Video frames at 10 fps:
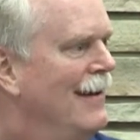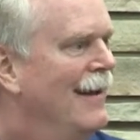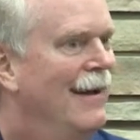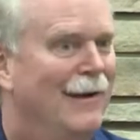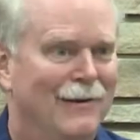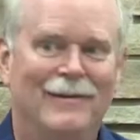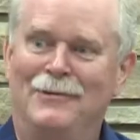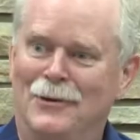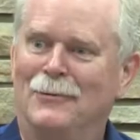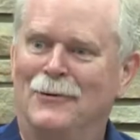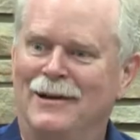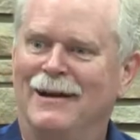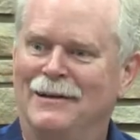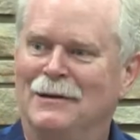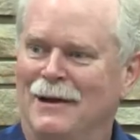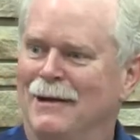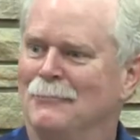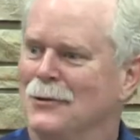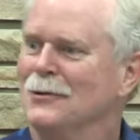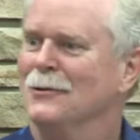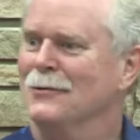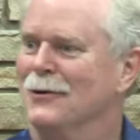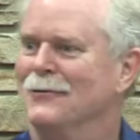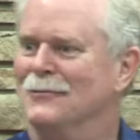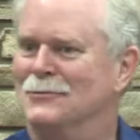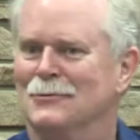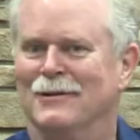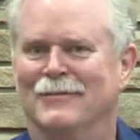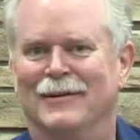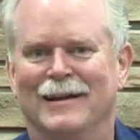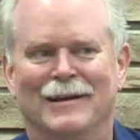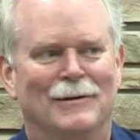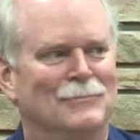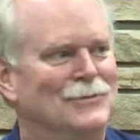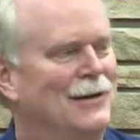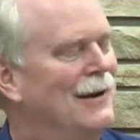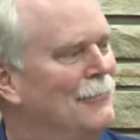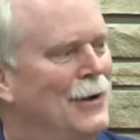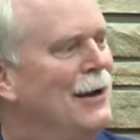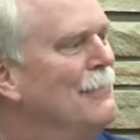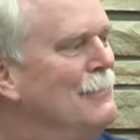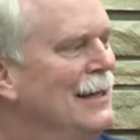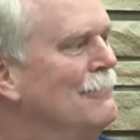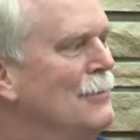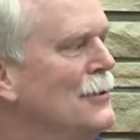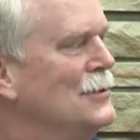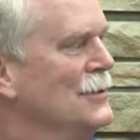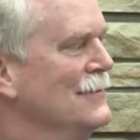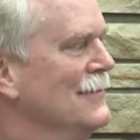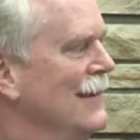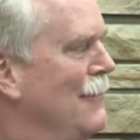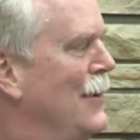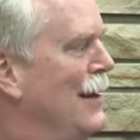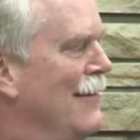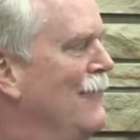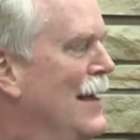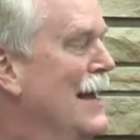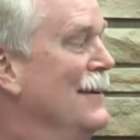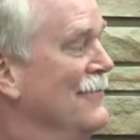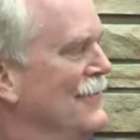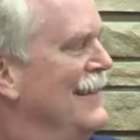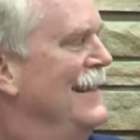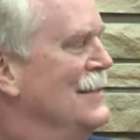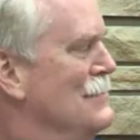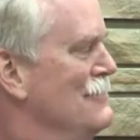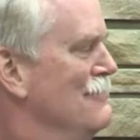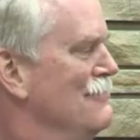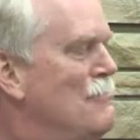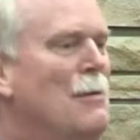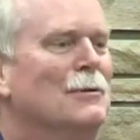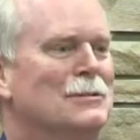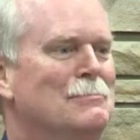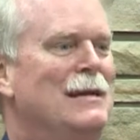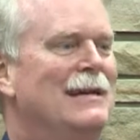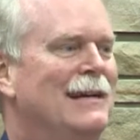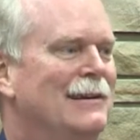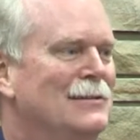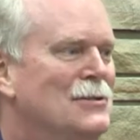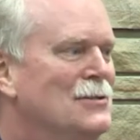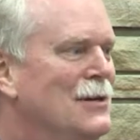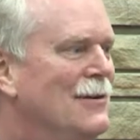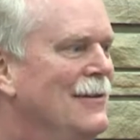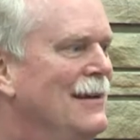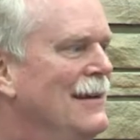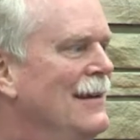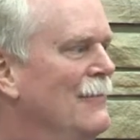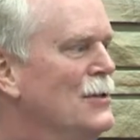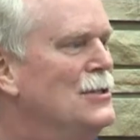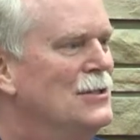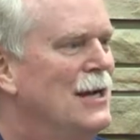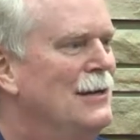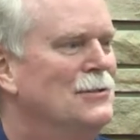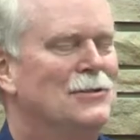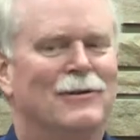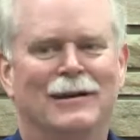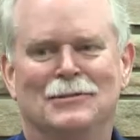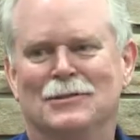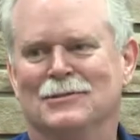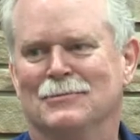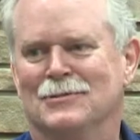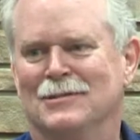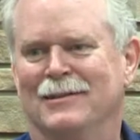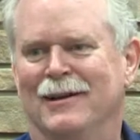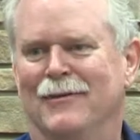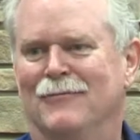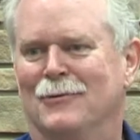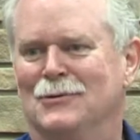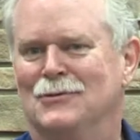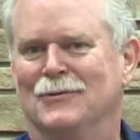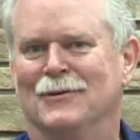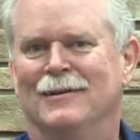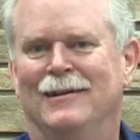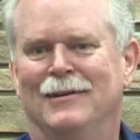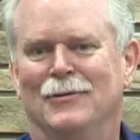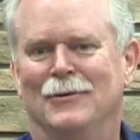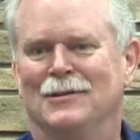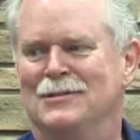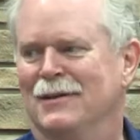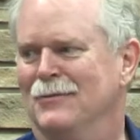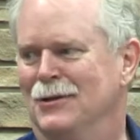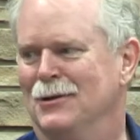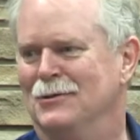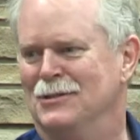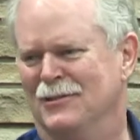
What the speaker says: And you know what? I'm a little nervous whenever I get up and talk. I'm not a big person. I'm not a fan of public speaking necessarily, which is kind of strange because I was in the Air Force for 37 years.